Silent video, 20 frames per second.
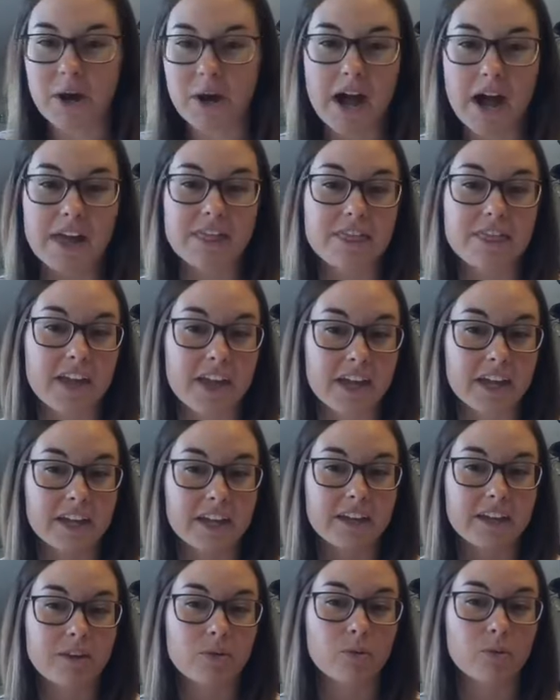don't know, I
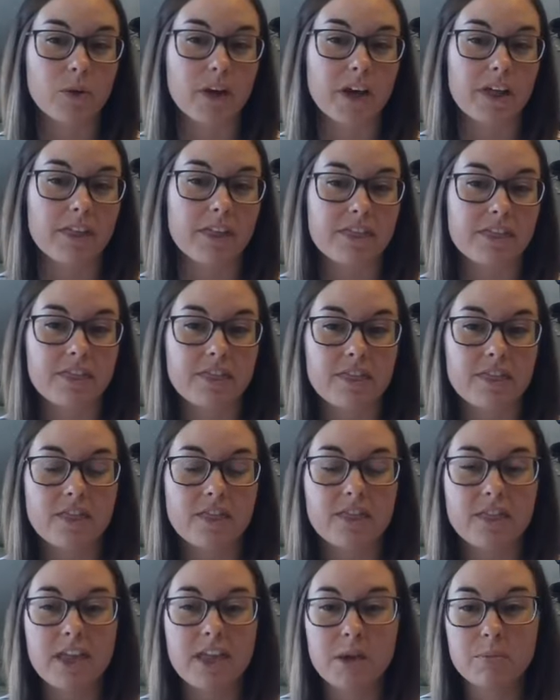think with
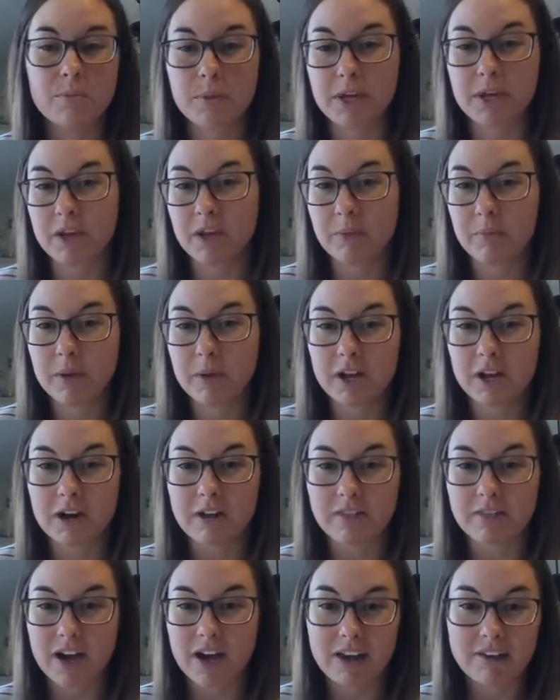MP
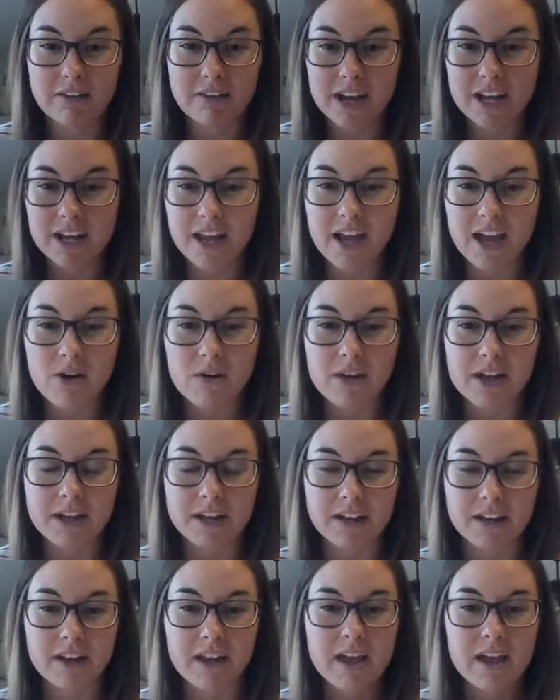being online right now
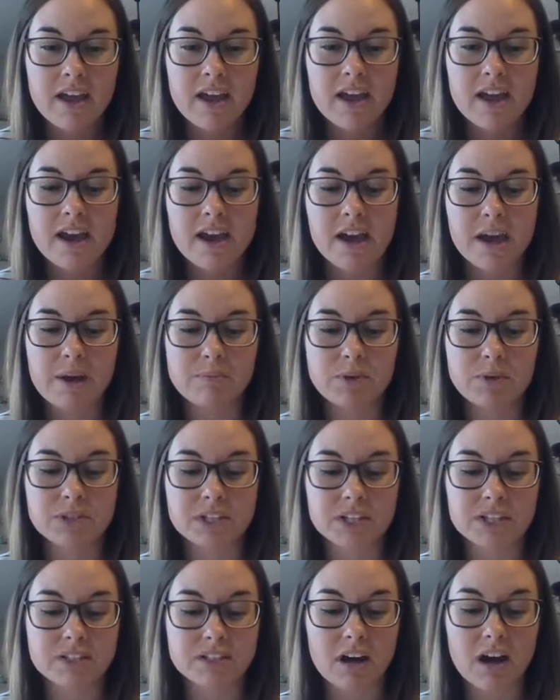and
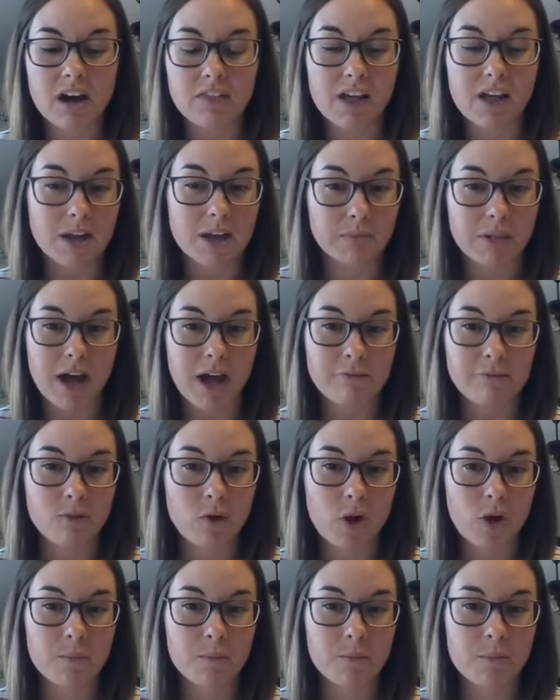using this online
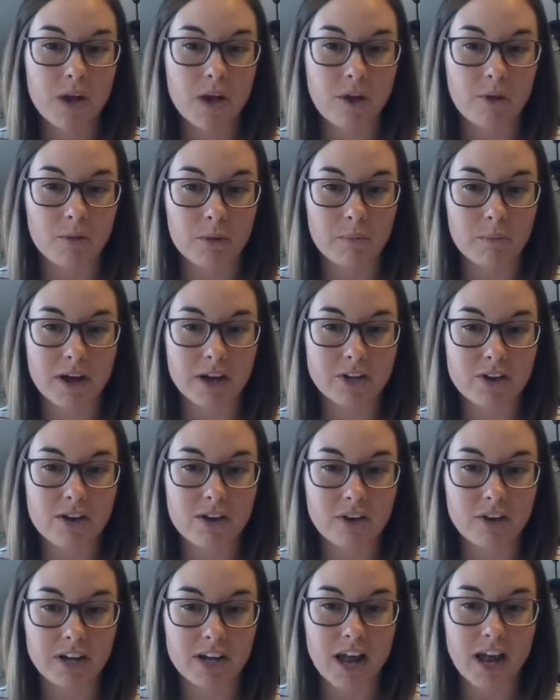platform, a
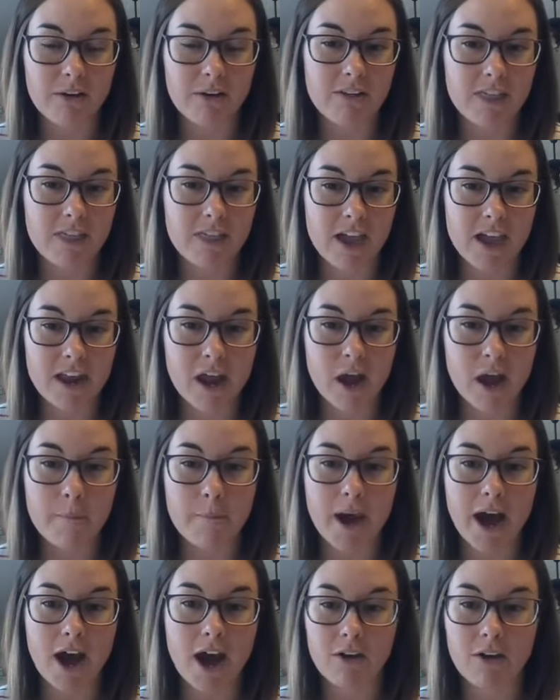reminder every now and then
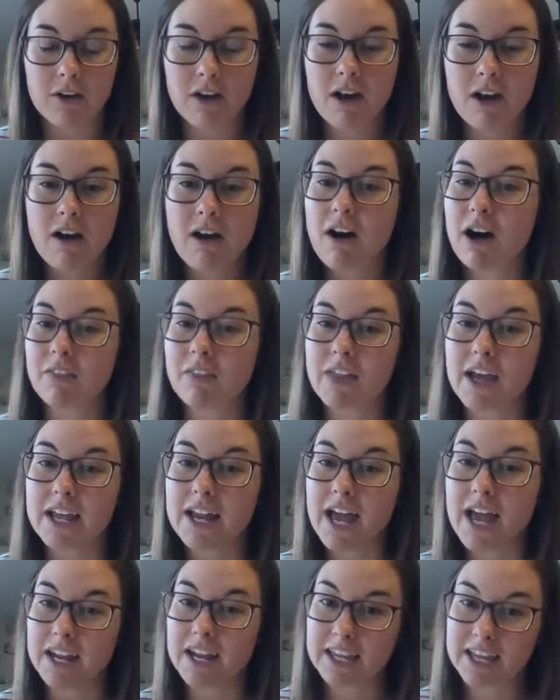about
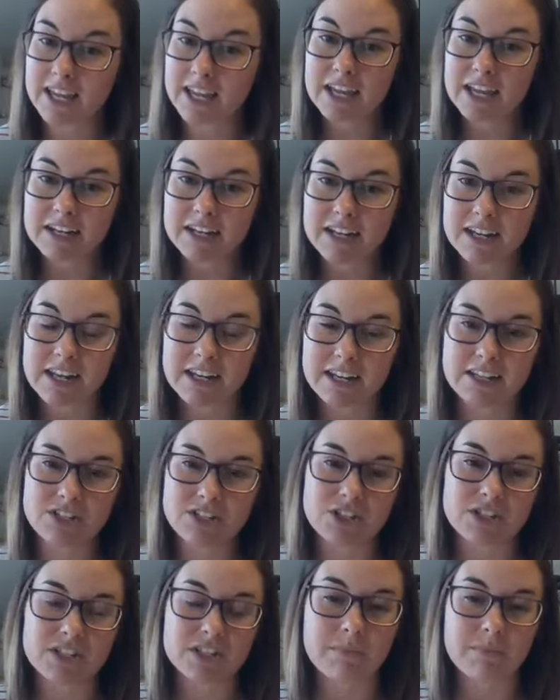online etiquette
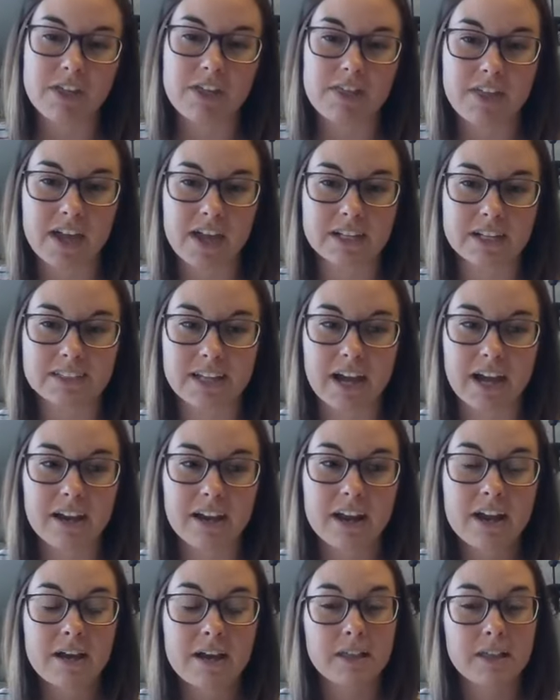and just some of the things
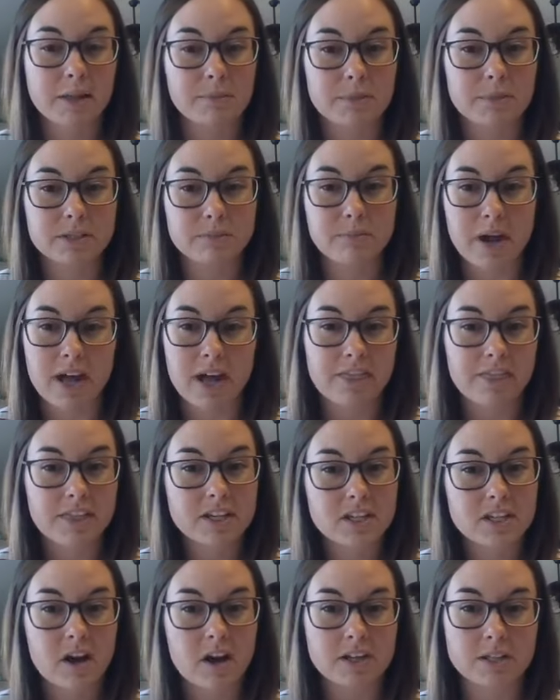that like Miss
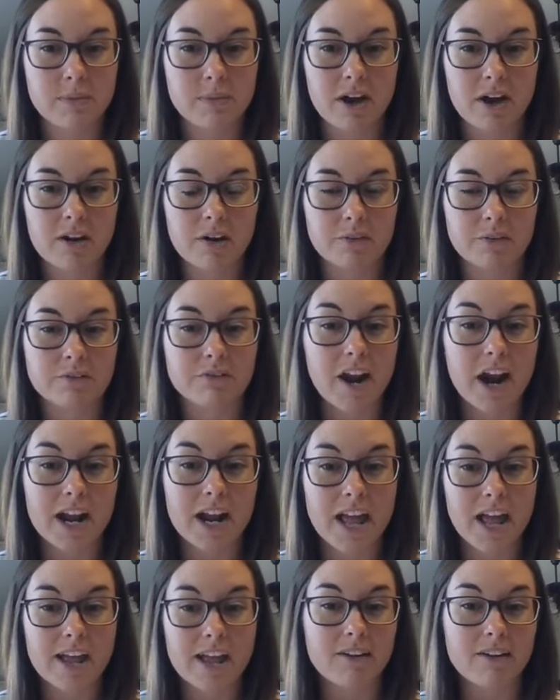Beth talked about on
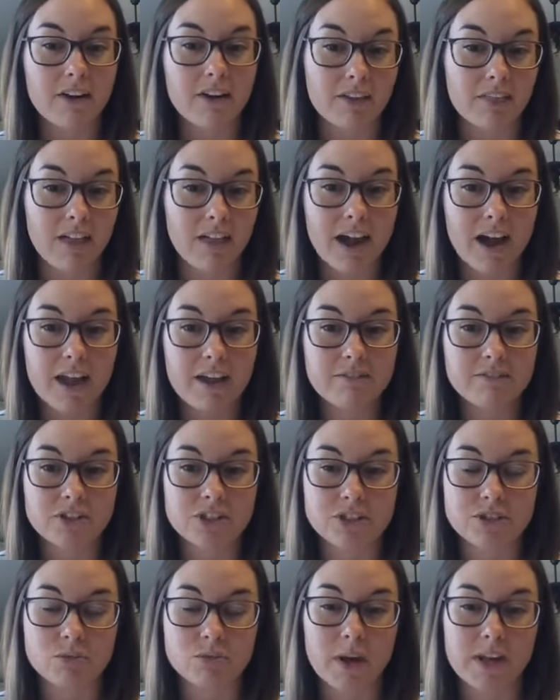Friday in her
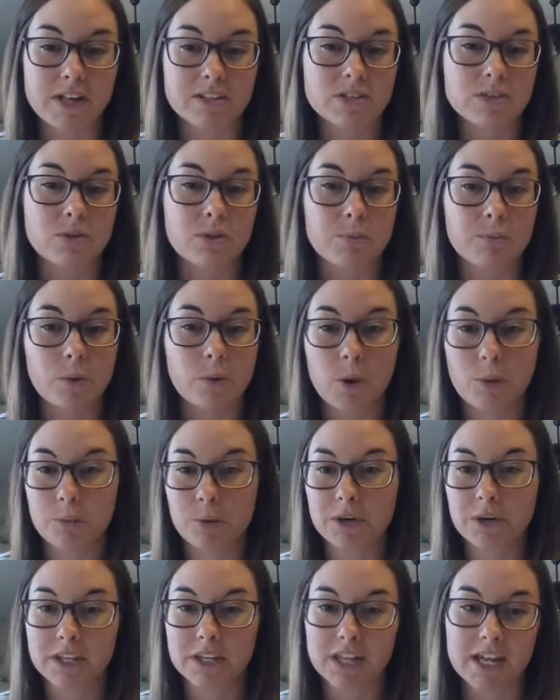live, just ways to
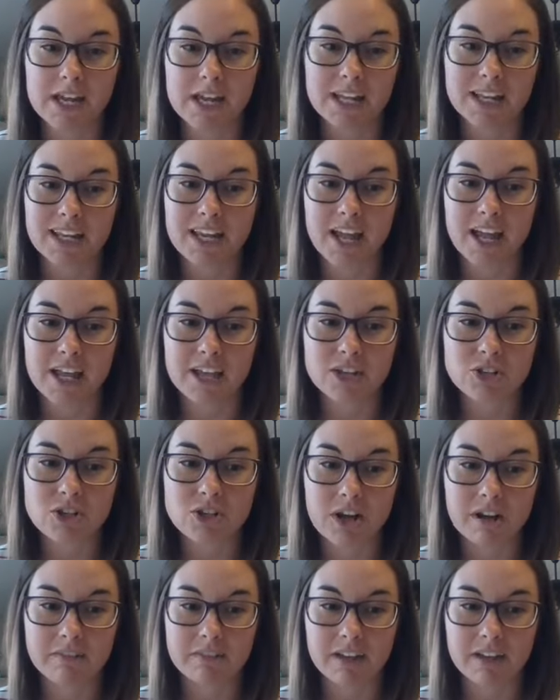appropriately
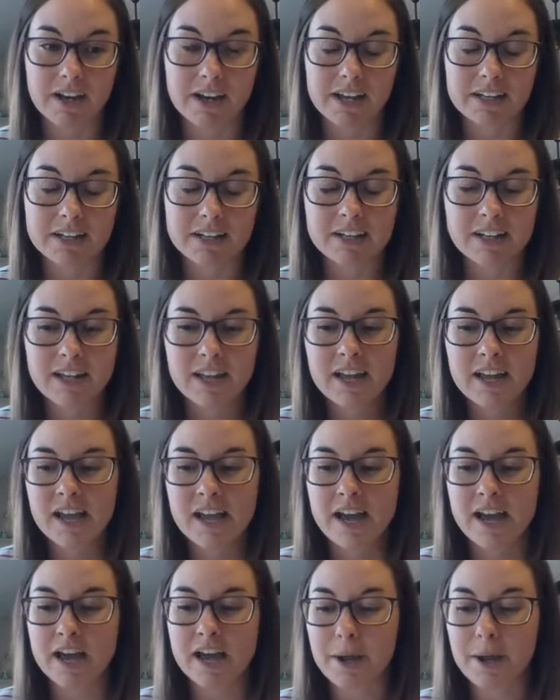engage online.
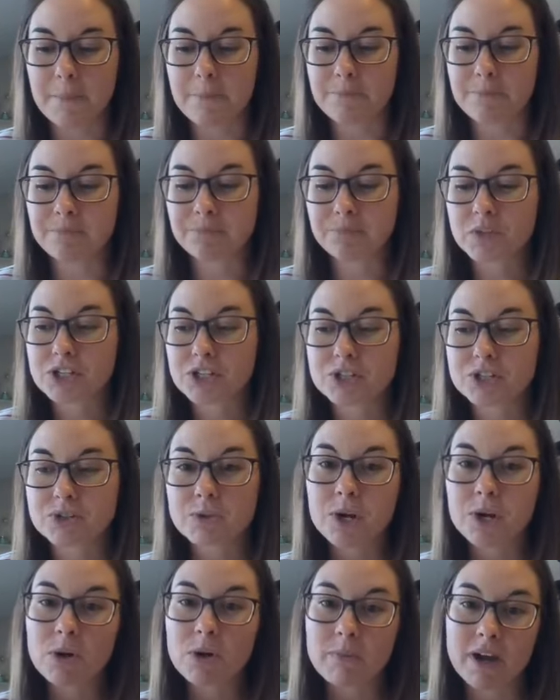I
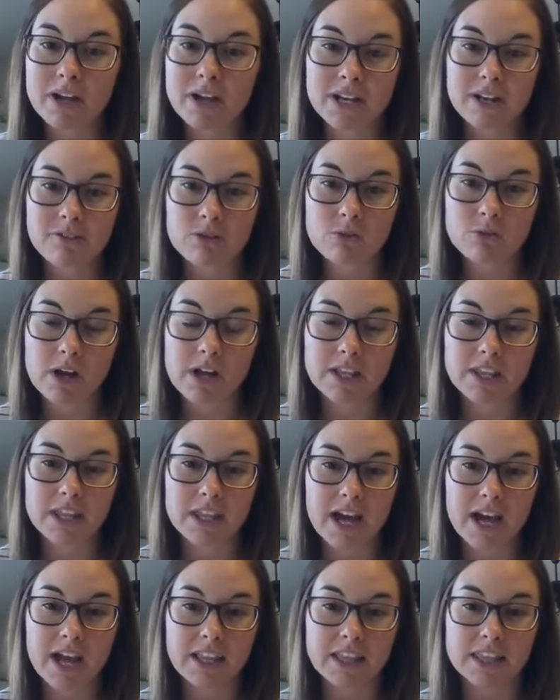just want to remind
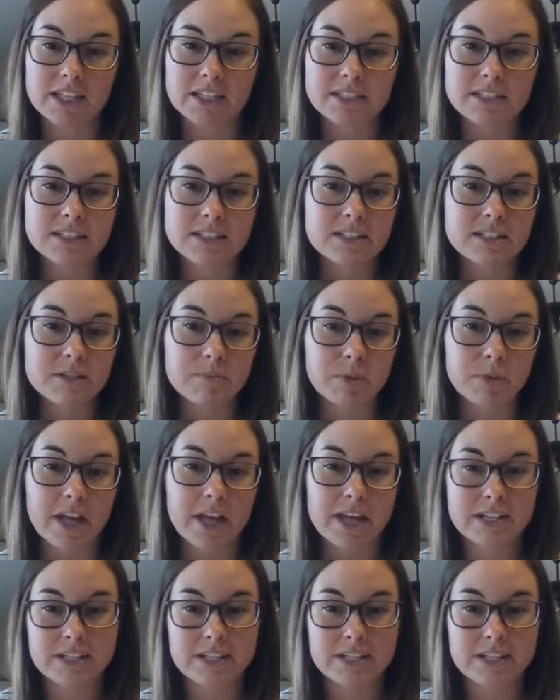everyone that this is a